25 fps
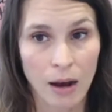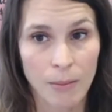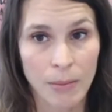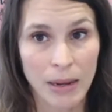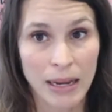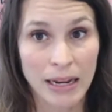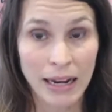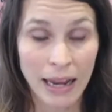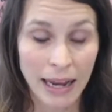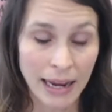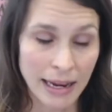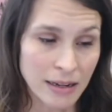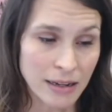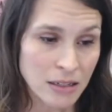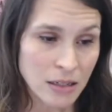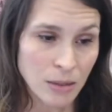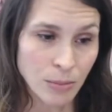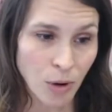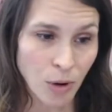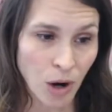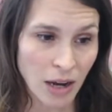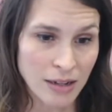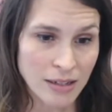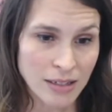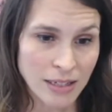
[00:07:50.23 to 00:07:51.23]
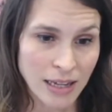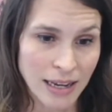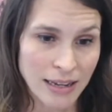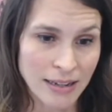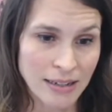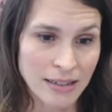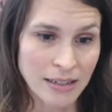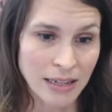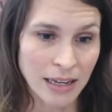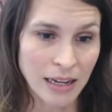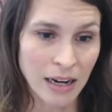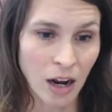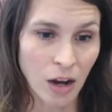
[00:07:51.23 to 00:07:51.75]
enhance the
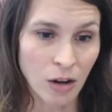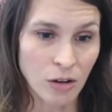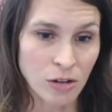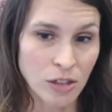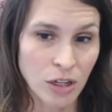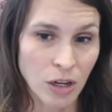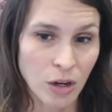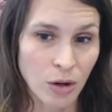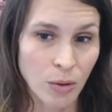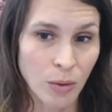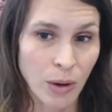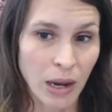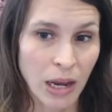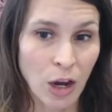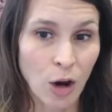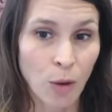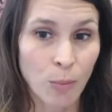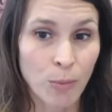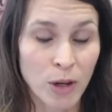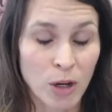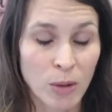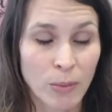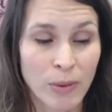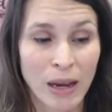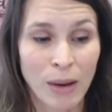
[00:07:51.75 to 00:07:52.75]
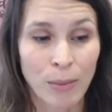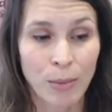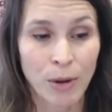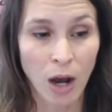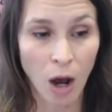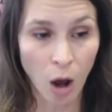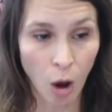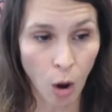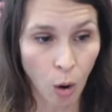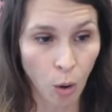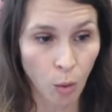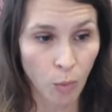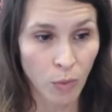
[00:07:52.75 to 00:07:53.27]
process and also help you to be able to
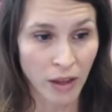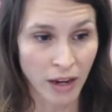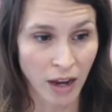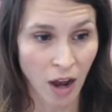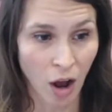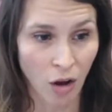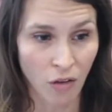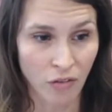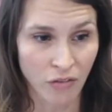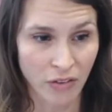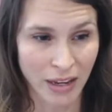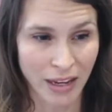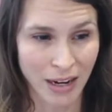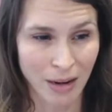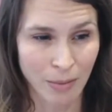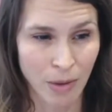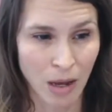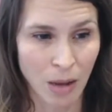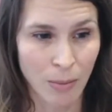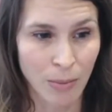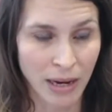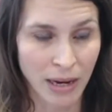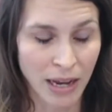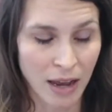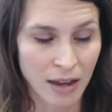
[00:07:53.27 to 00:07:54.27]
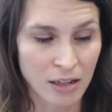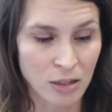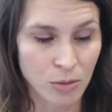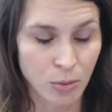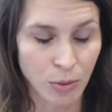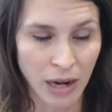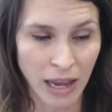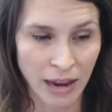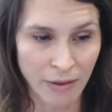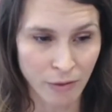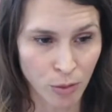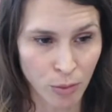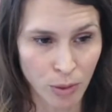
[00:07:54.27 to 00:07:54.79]
hold the coffee enema, because
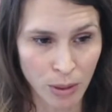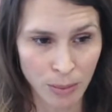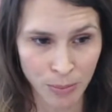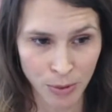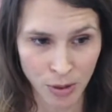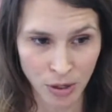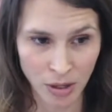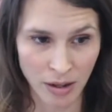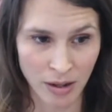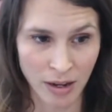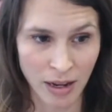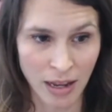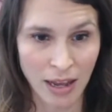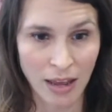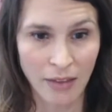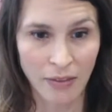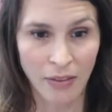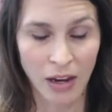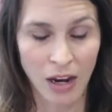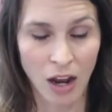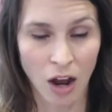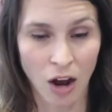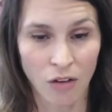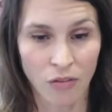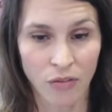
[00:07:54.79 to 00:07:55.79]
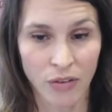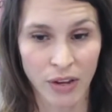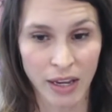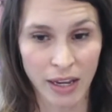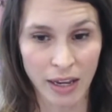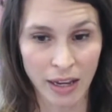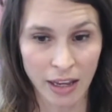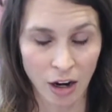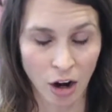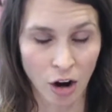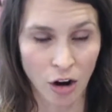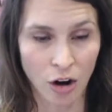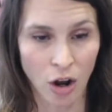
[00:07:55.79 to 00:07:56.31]
whenever we put the coffee
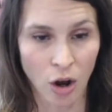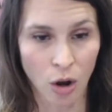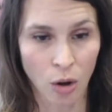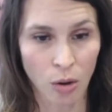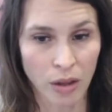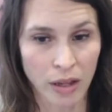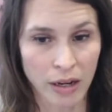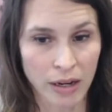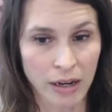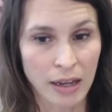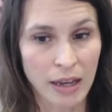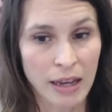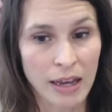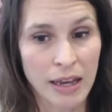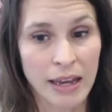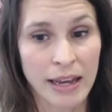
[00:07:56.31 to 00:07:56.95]
in our colon,